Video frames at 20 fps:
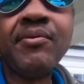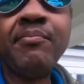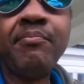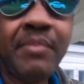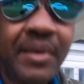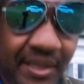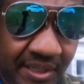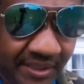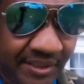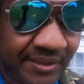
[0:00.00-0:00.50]
of
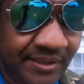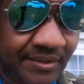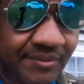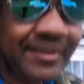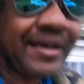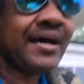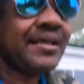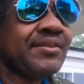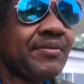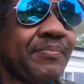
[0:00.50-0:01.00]
me,
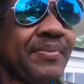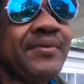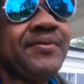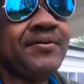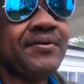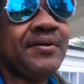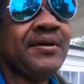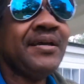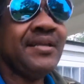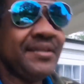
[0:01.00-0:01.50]
lots of
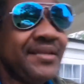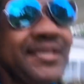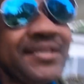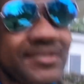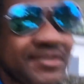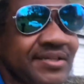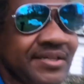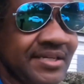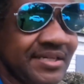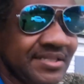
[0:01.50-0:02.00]
people. This
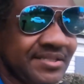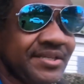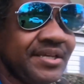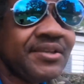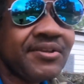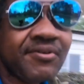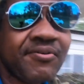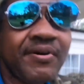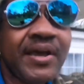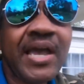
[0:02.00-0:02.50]
is this
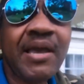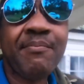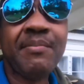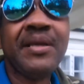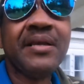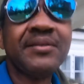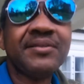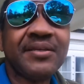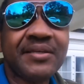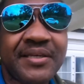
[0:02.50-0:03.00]
is gonna help
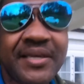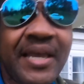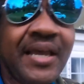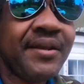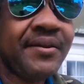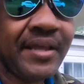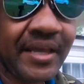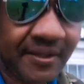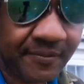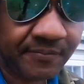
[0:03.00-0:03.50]
me to
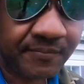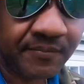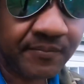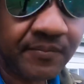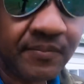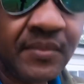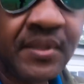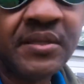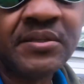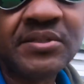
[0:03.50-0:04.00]
get there.
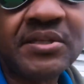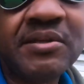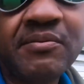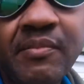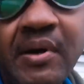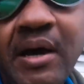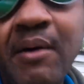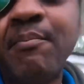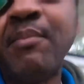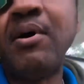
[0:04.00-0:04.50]
See
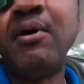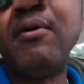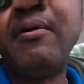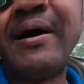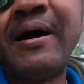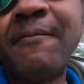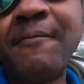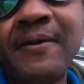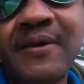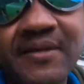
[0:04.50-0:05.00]
my more
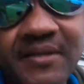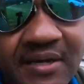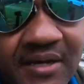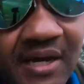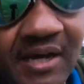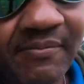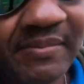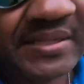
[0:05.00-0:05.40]
I recall